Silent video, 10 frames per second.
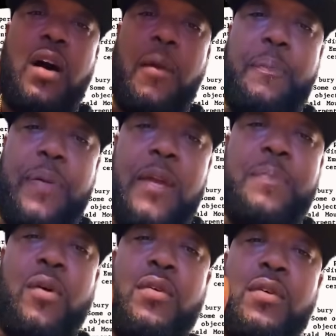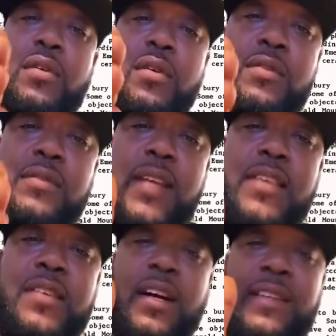a people
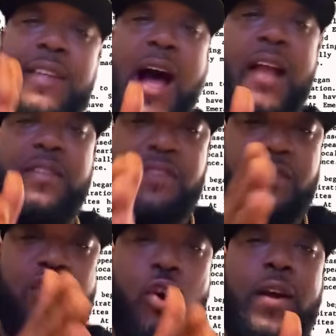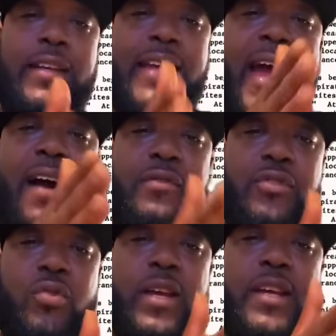teaching a knowledge that's going
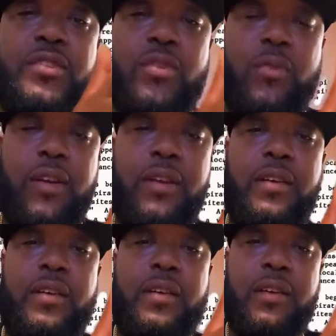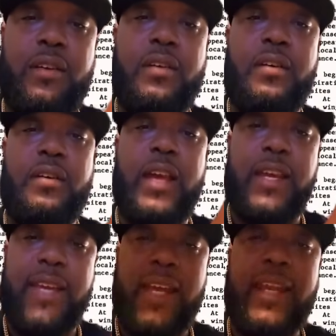down through history
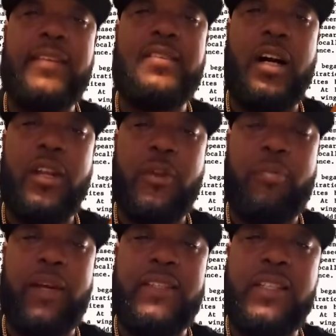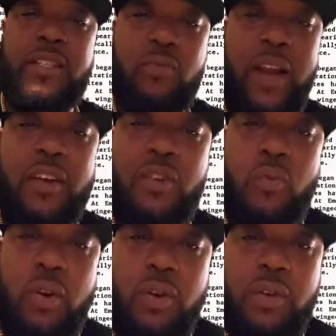and getting to other places around the
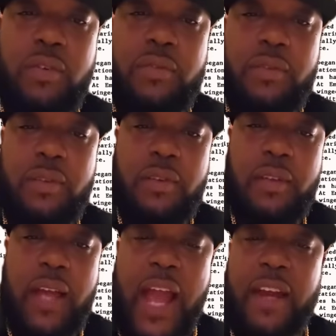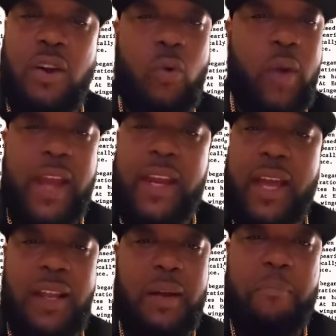world. Ain't nowhere in the
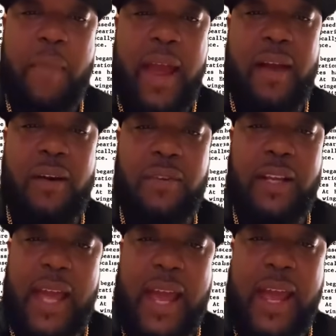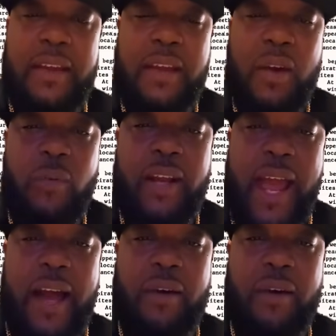hell a mound aligned with